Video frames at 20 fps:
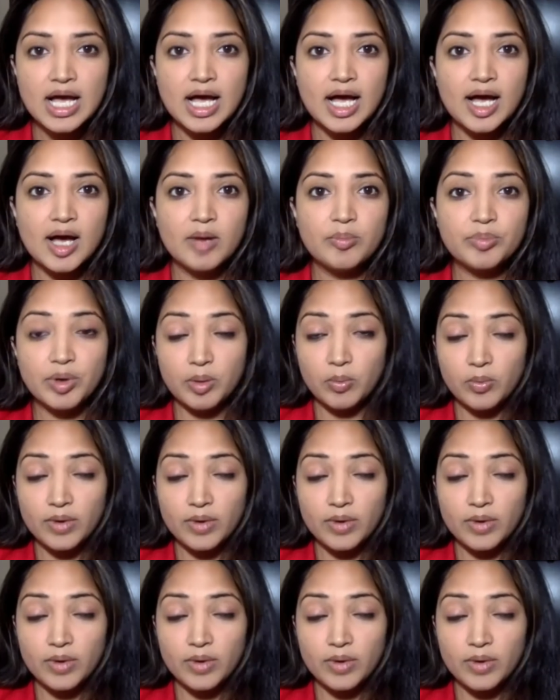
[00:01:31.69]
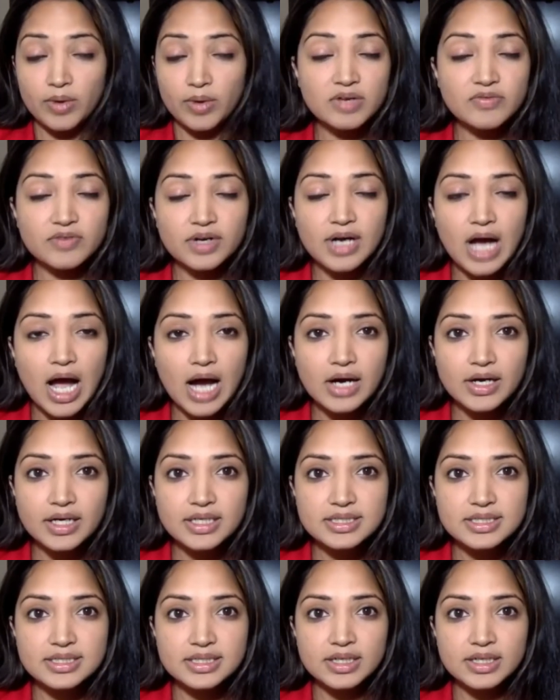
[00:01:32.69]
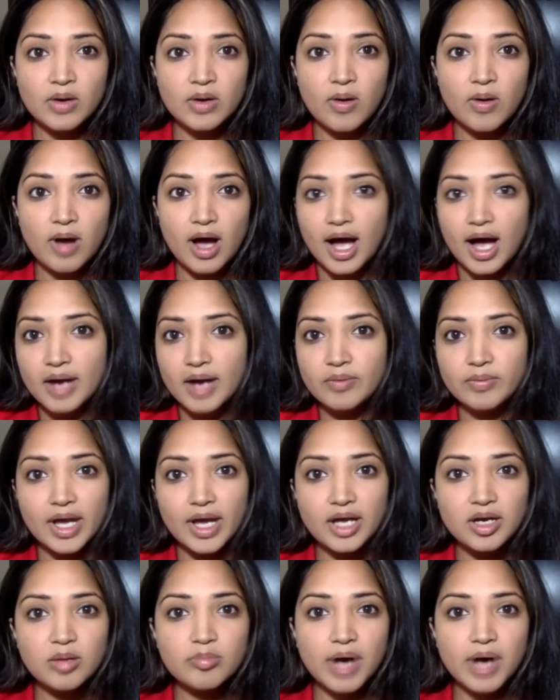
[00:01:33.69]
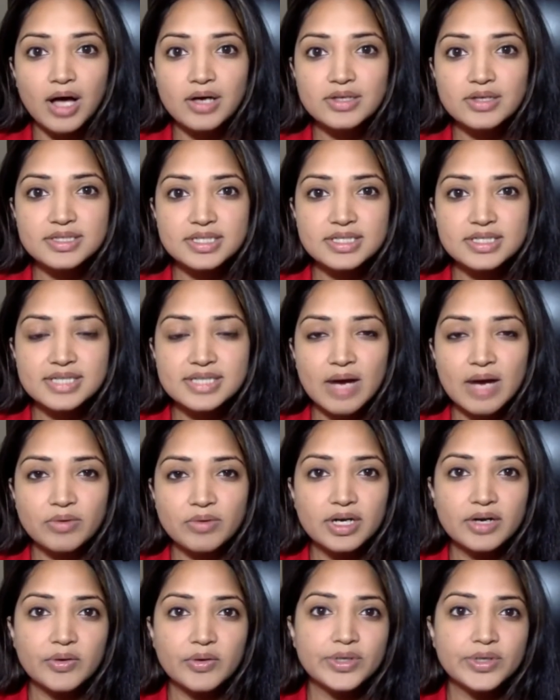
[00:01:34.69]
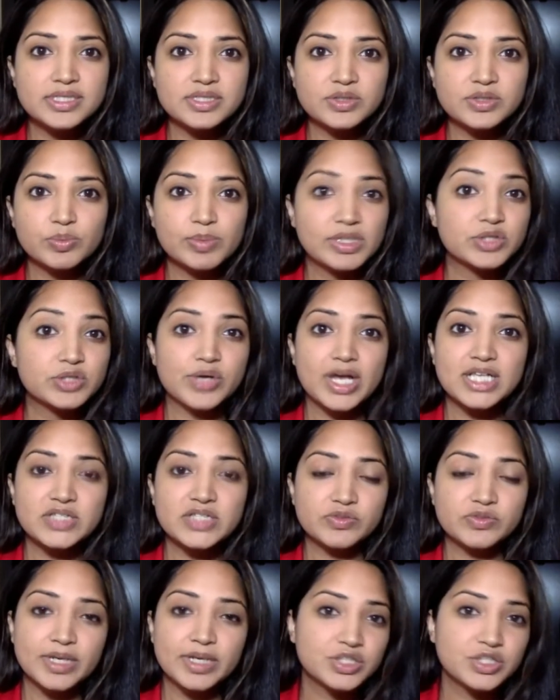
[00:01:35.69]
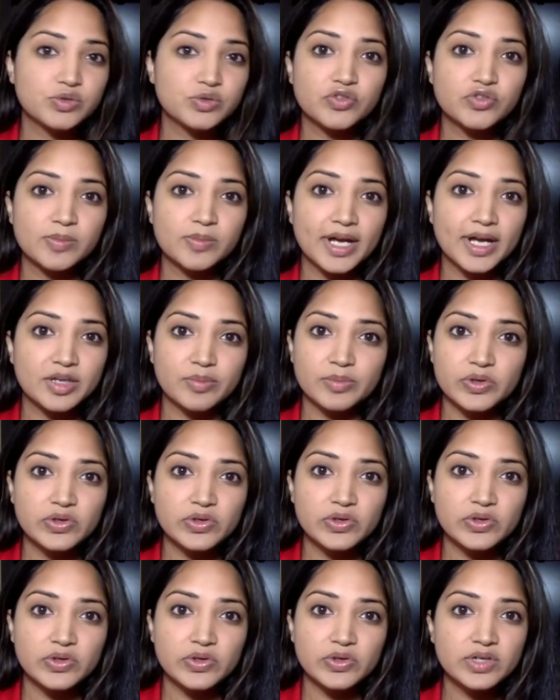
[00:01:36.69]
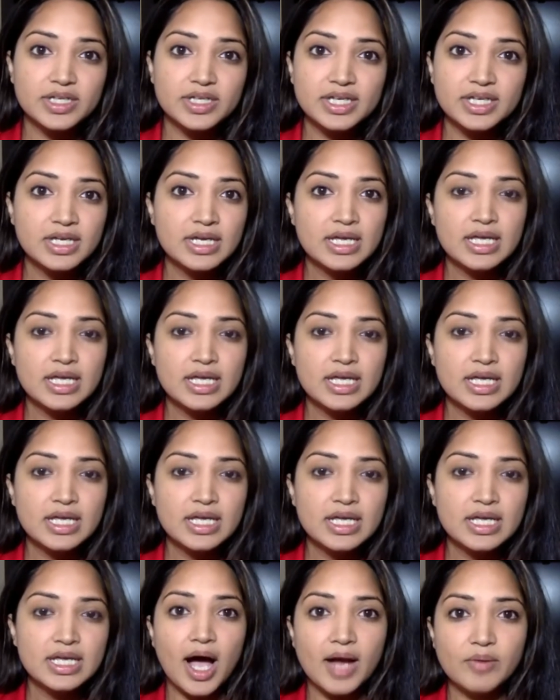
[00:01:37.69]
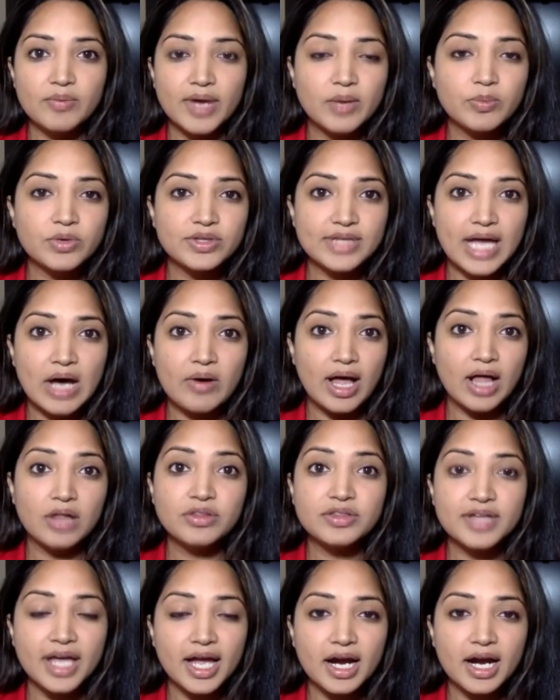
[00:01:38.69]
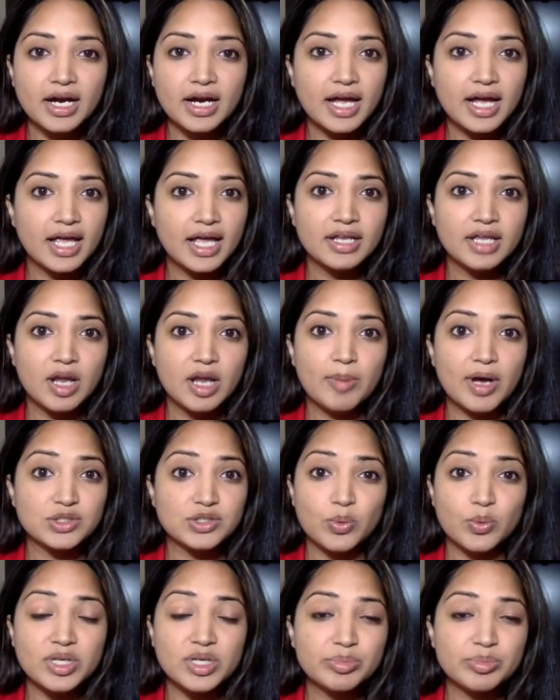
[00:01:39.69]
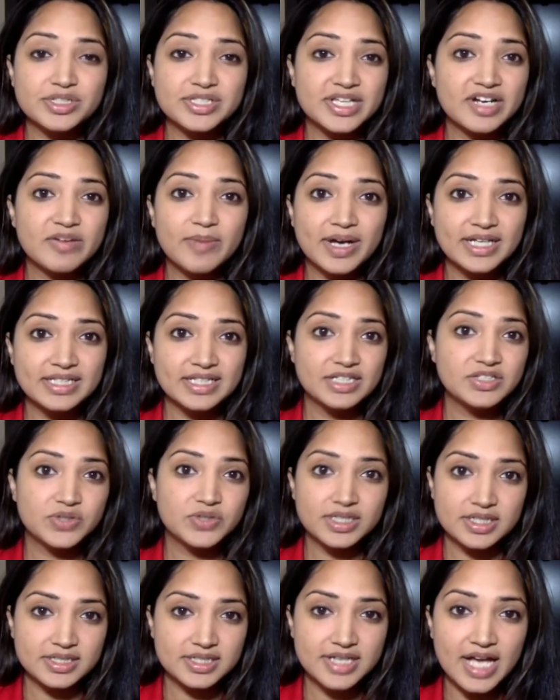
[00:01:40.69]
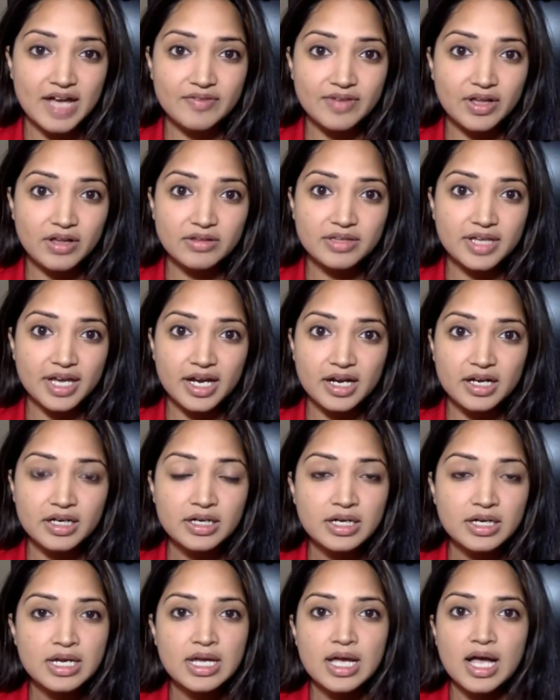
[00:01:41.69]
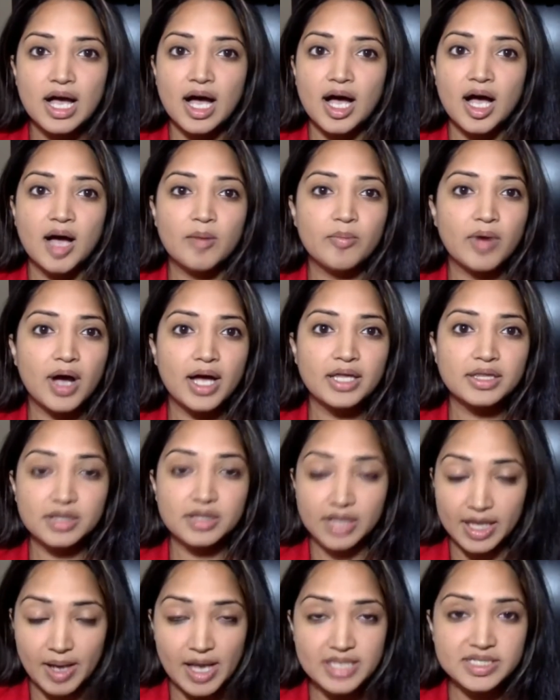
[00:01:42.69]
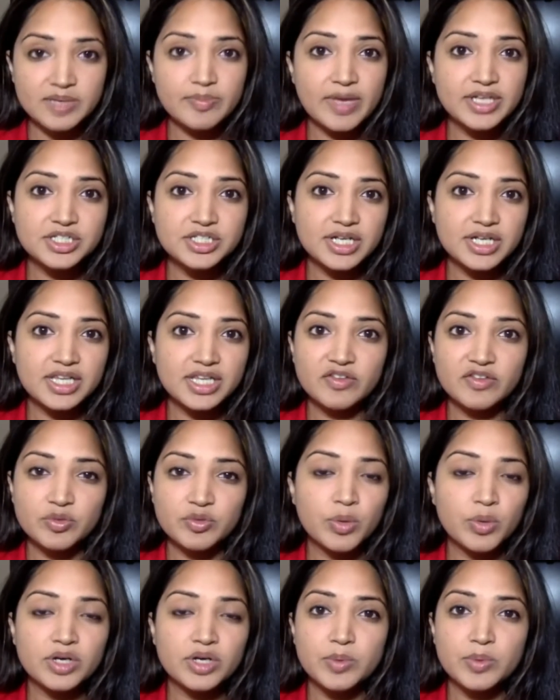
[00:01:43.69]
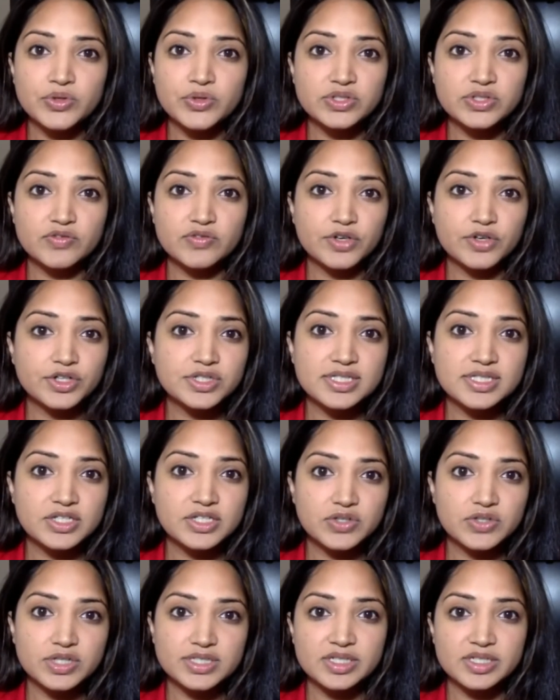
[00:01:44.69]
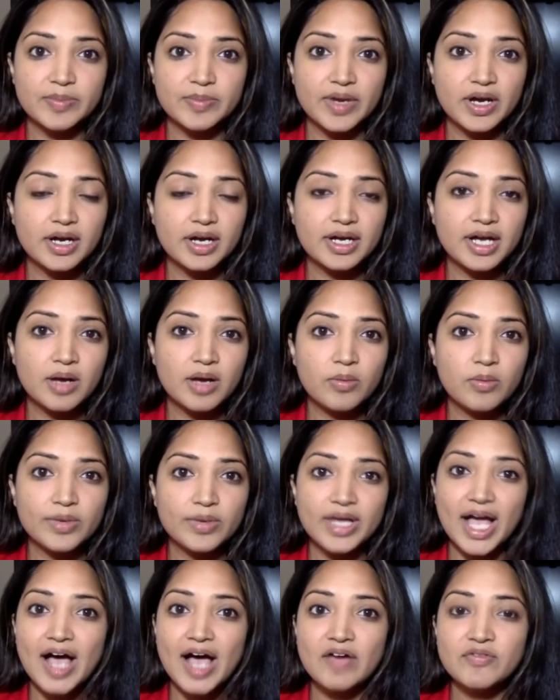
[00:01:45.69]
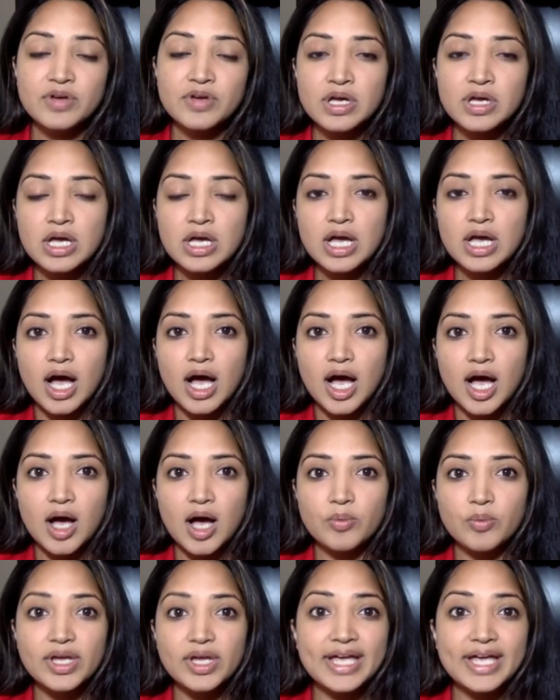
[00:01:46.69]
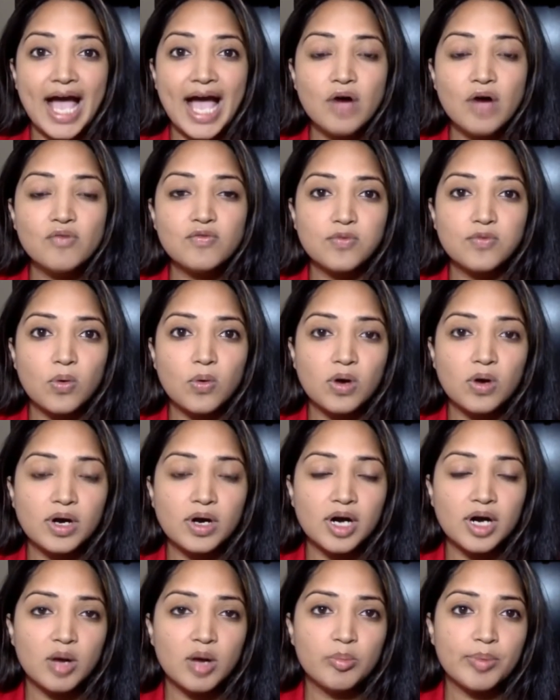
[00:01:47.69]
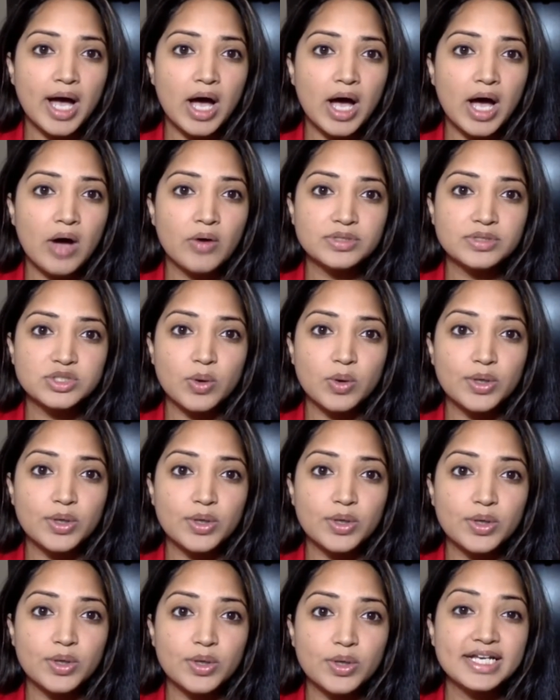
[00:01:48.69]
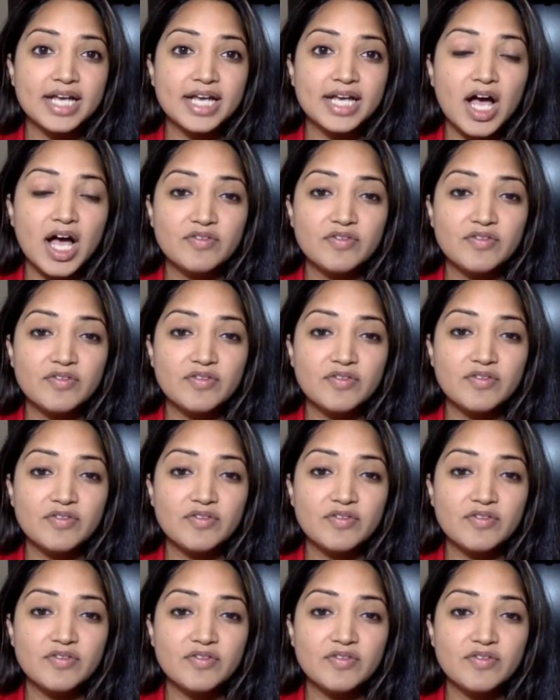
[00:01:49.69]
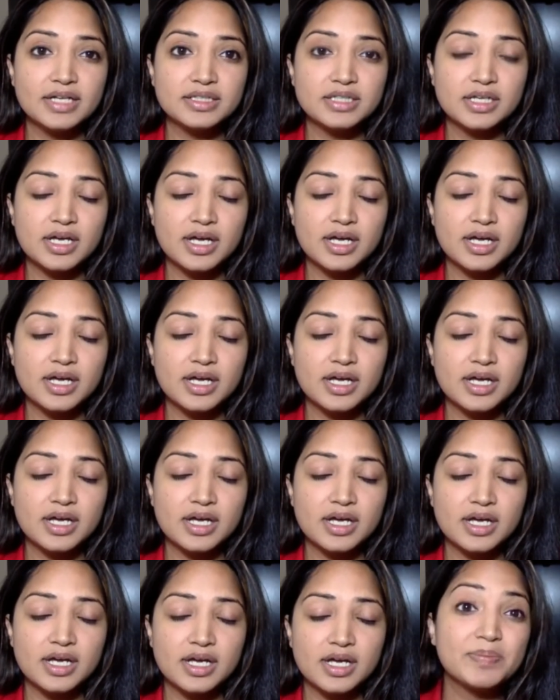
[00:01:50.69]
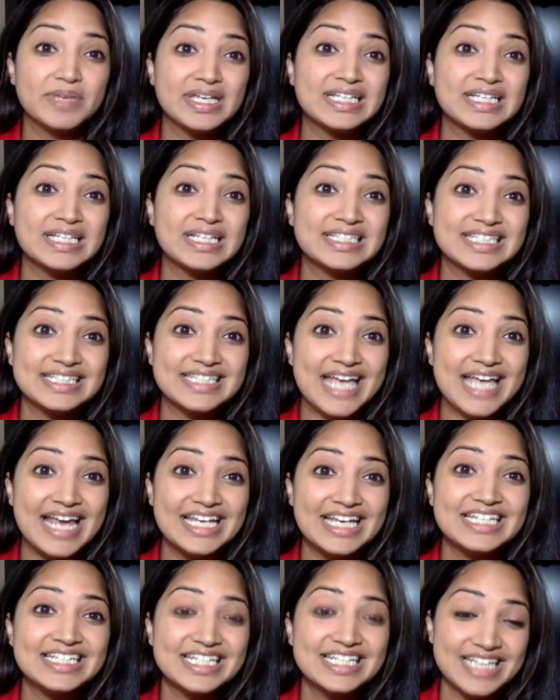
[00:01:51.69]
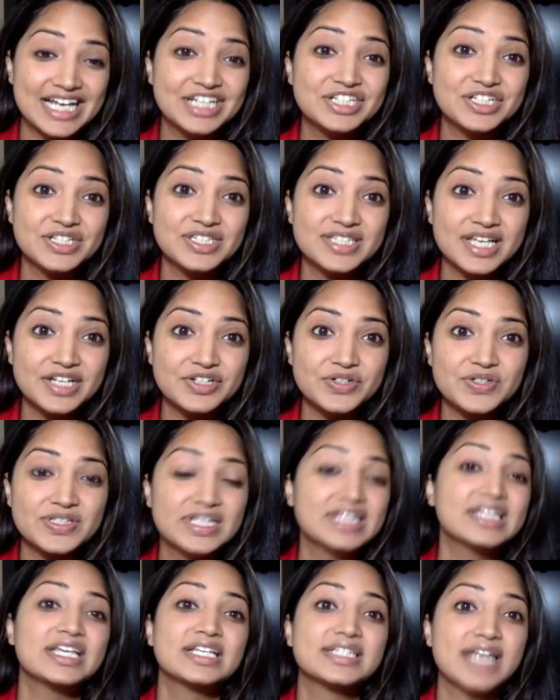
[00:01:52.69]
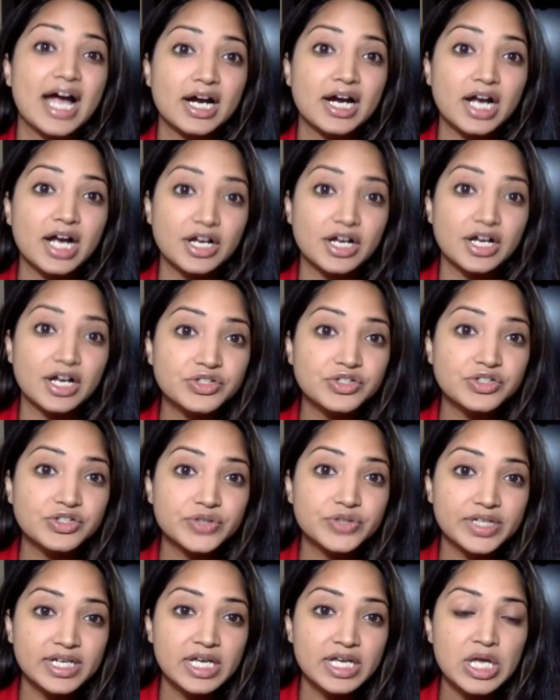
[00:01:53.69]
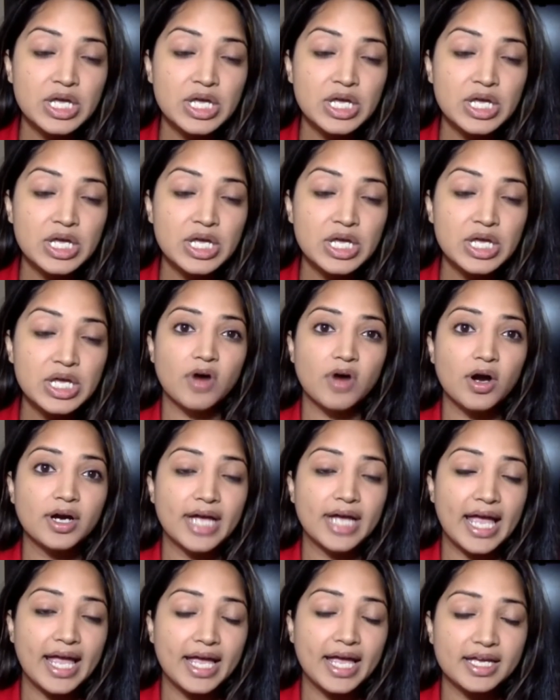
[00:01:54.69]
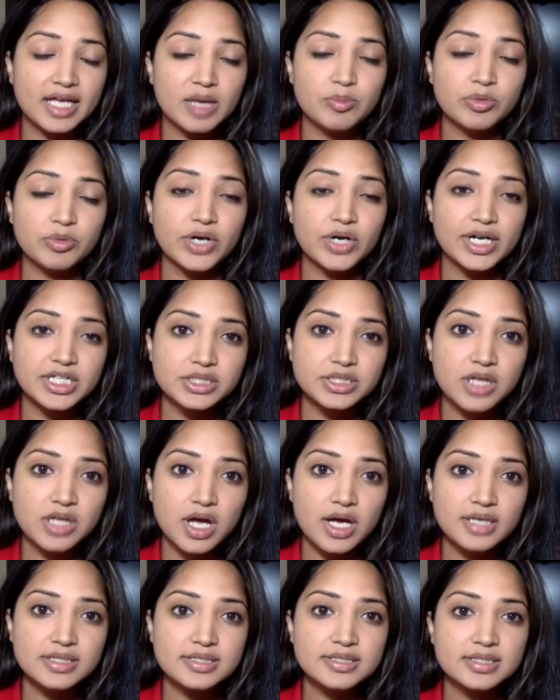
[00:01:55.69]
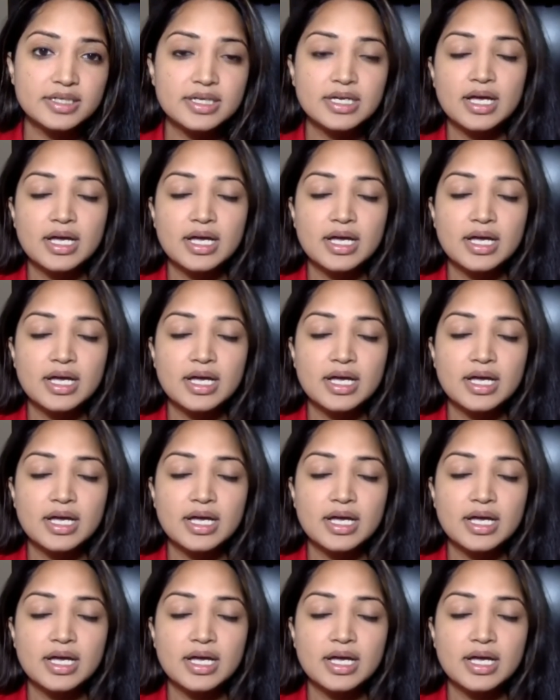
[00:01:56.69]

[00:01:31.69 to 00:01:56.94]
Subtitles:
But when I did run for Congress, I ran on policies that were going to be transformational for my community. I ran without health care, and about 20% of my district doesn't have health care. As I mentioned, I live in one of the most diverse districts in America. We account for about 20% of people being detained in detention centers in the entire country because of archaic immigration laws.